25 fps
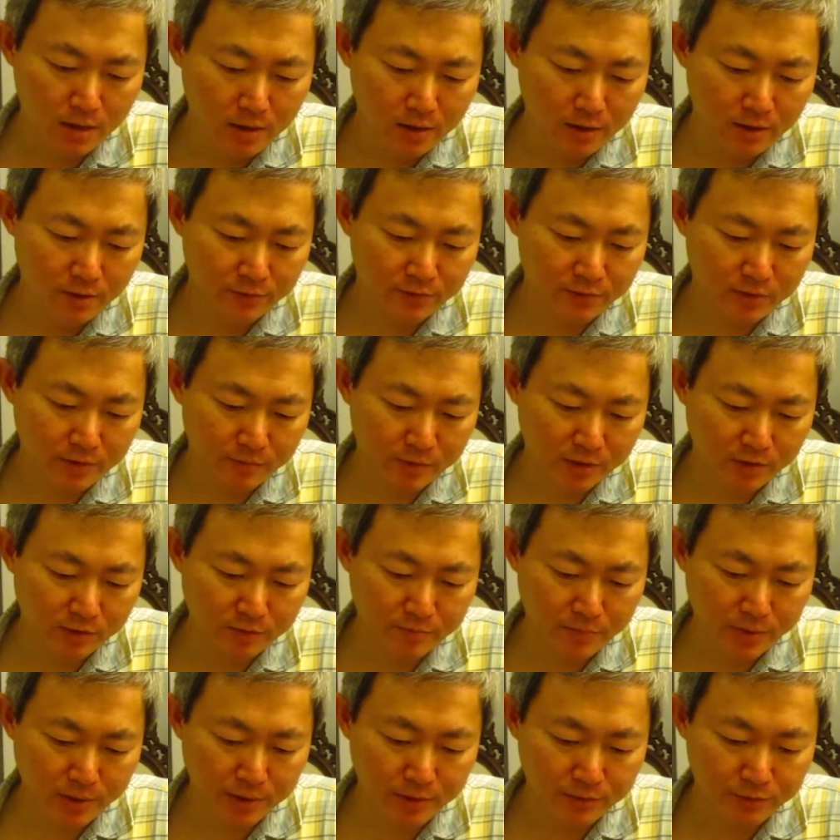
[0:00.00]
If something is
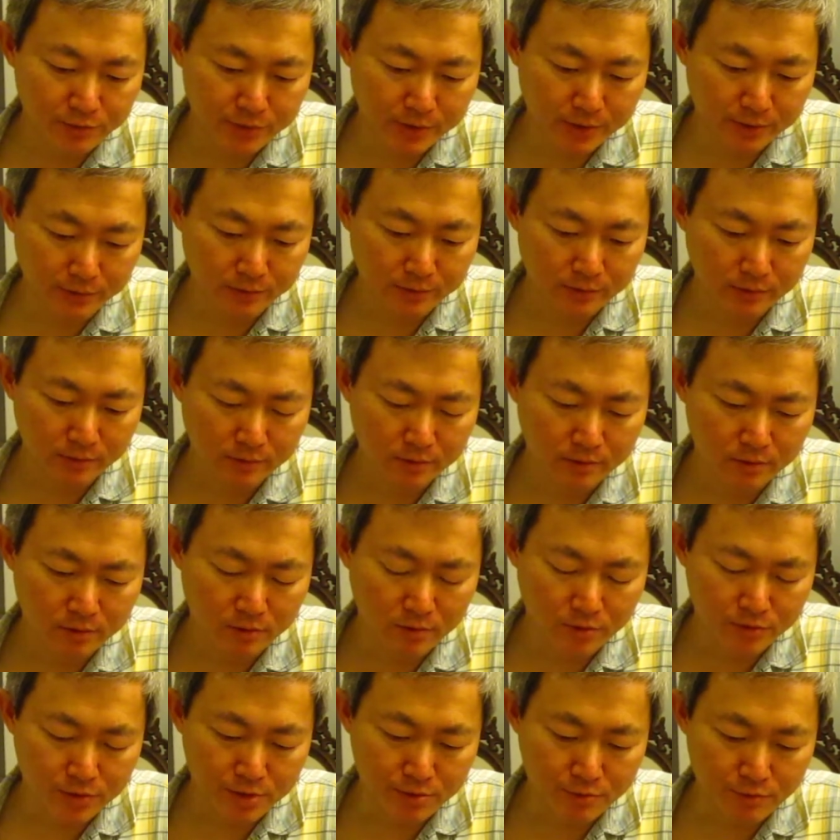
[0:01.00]
being written
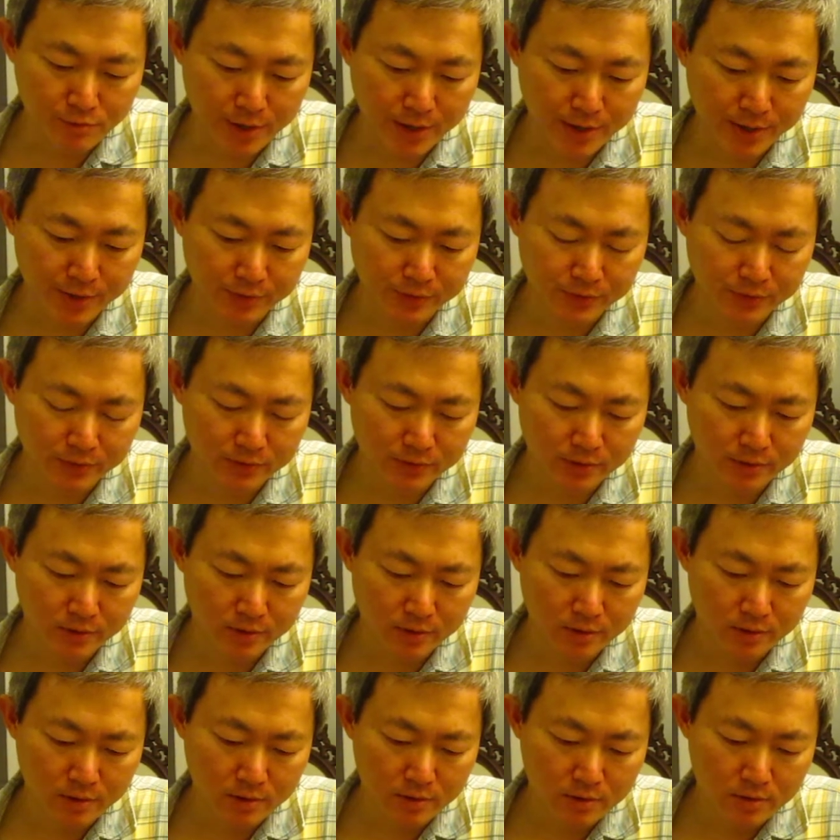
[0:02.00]
or erased,
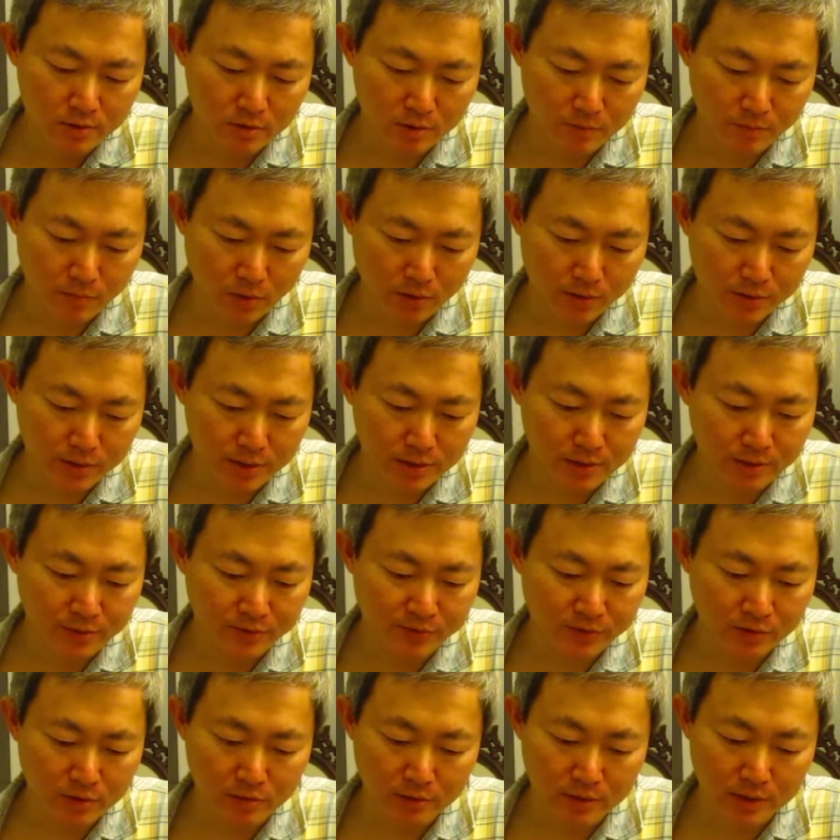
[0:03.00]
your body
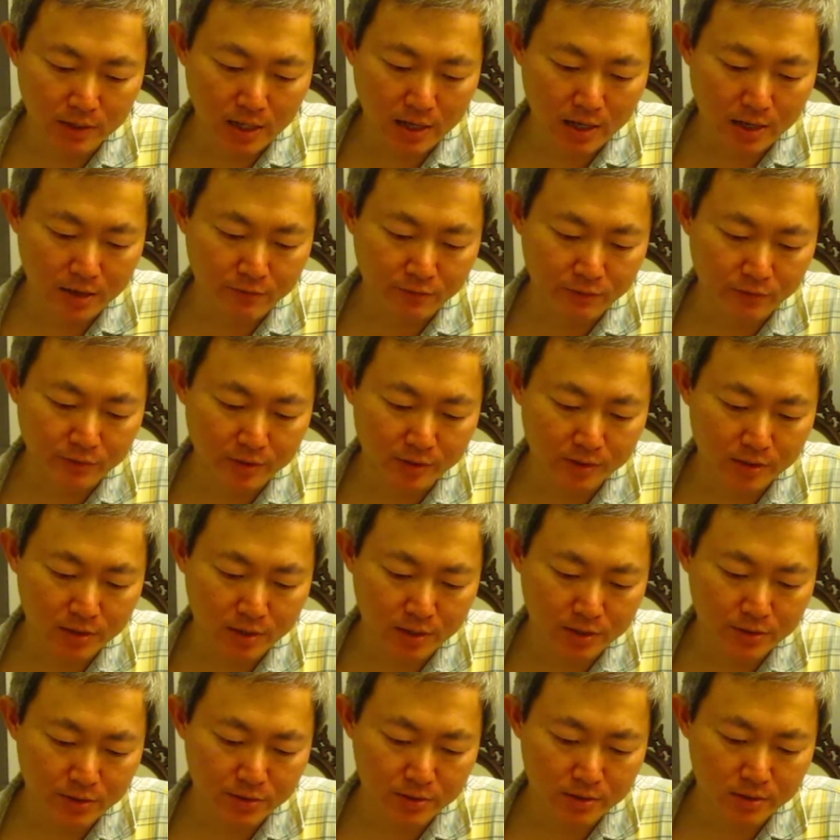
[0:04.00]
still alive with the
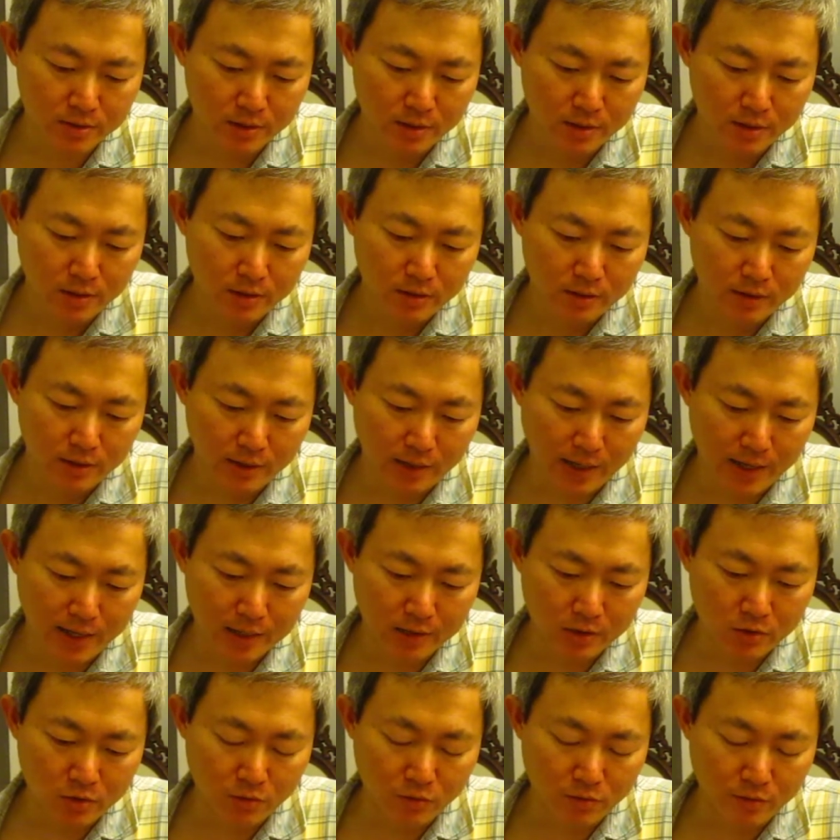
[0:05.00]
touch, the
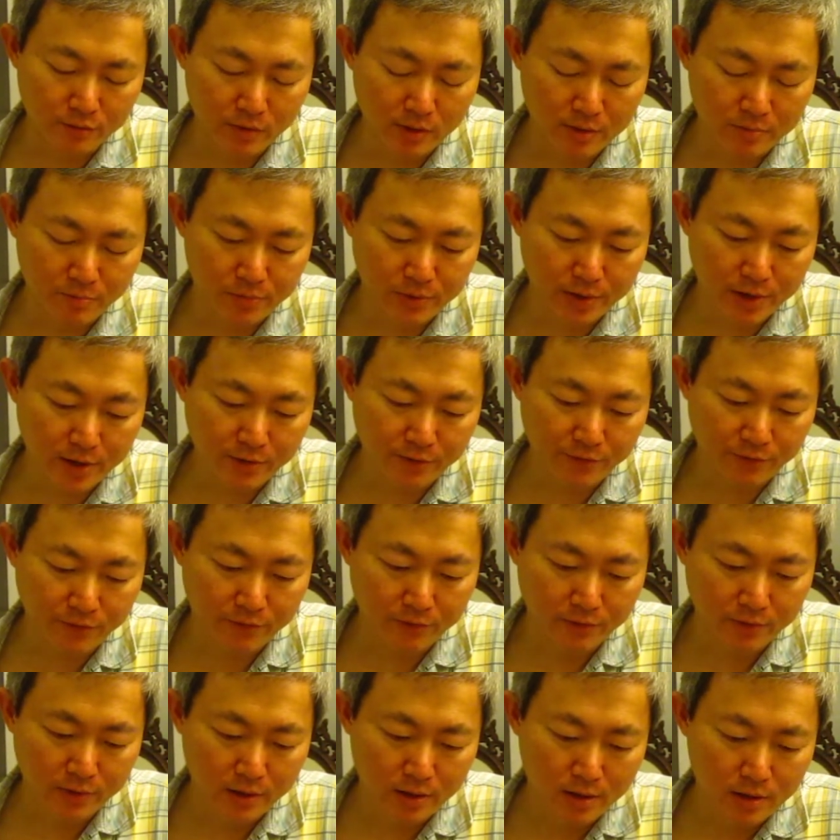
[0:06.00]
echo of your breath,
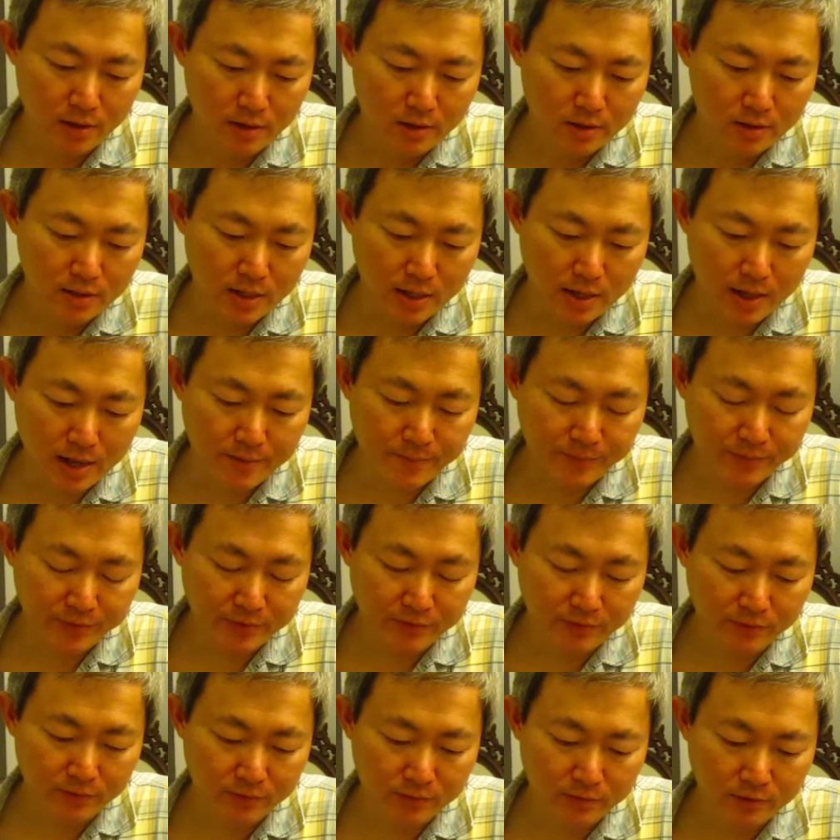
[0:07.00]
their
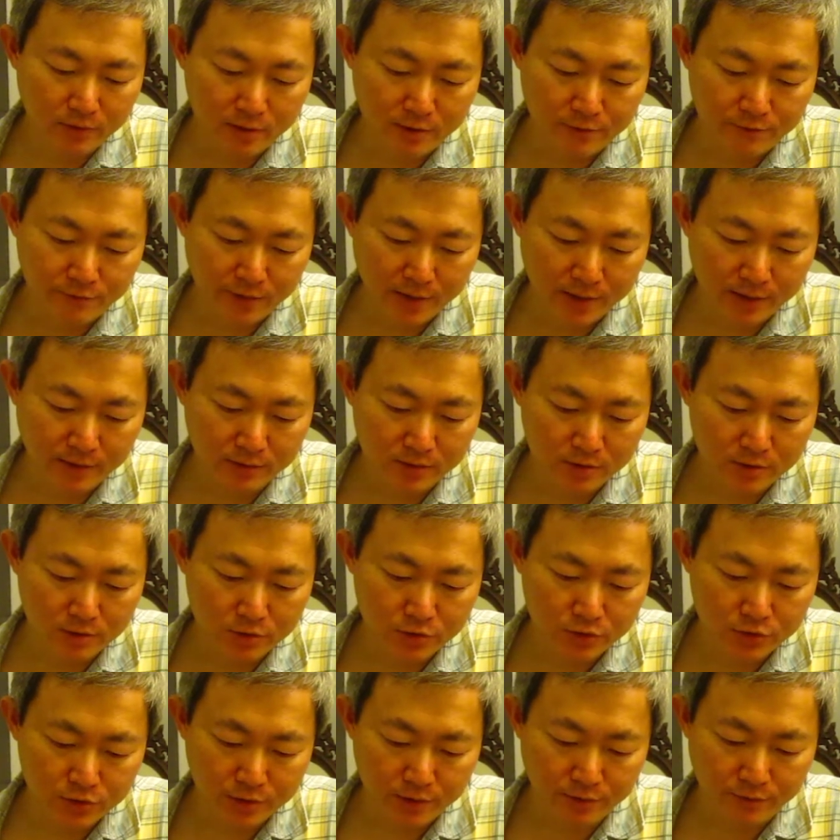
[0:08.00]
absence a faint
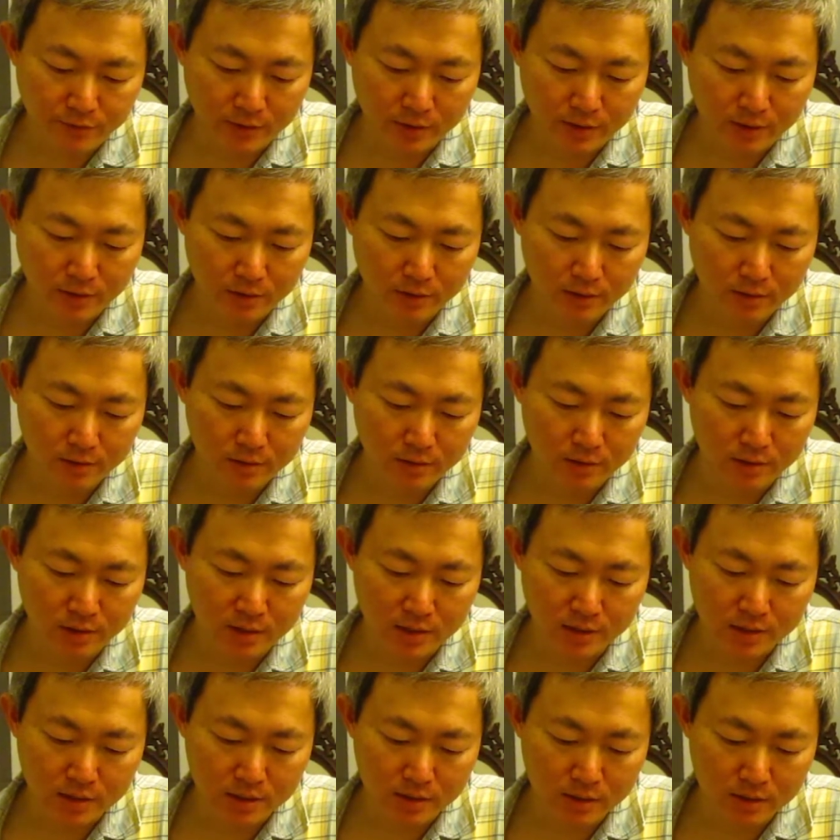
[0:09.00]
shiver in the
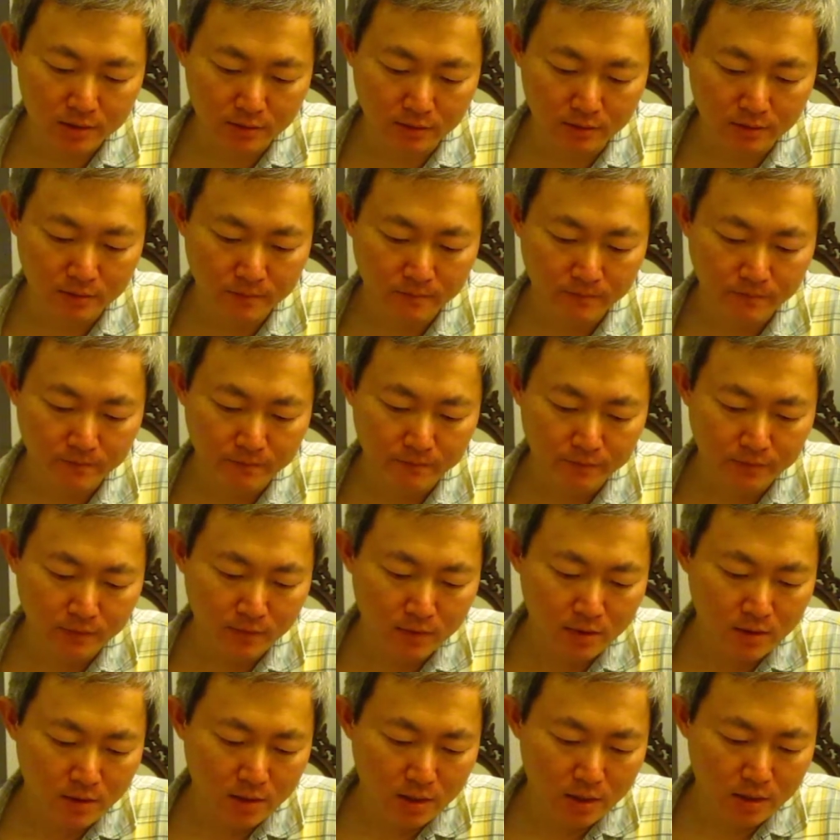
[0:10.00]
curtain,
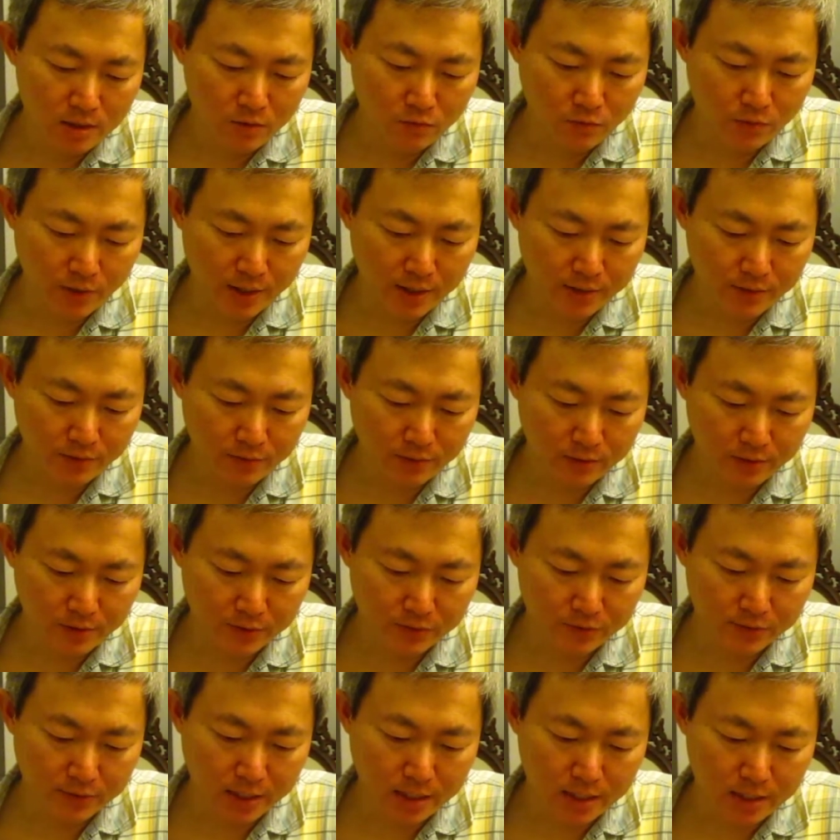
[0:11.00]
and you wait in the
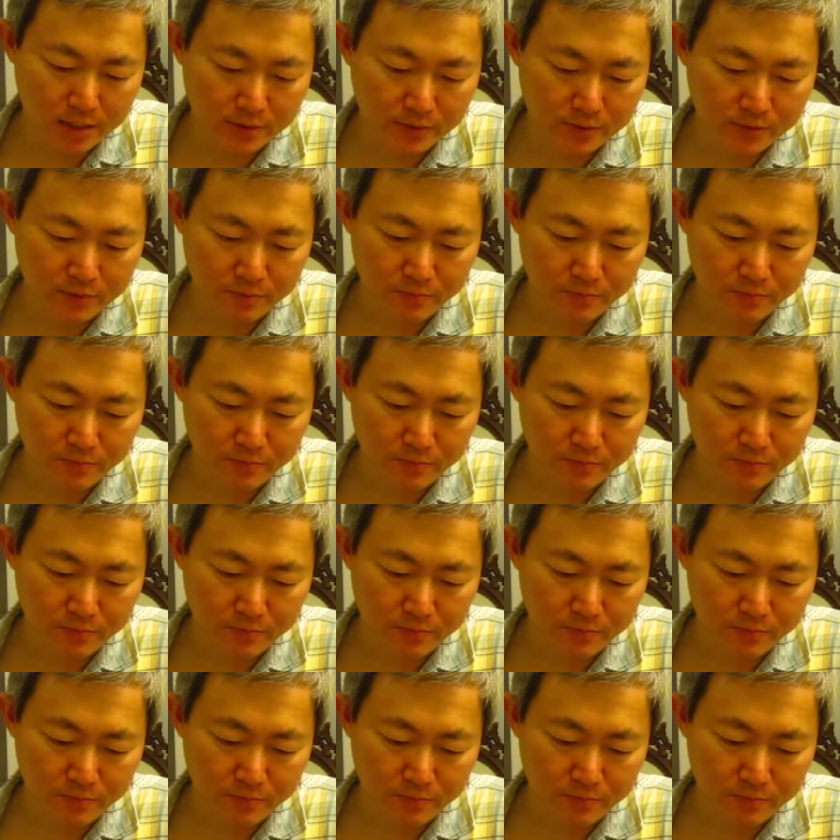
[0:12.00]
silence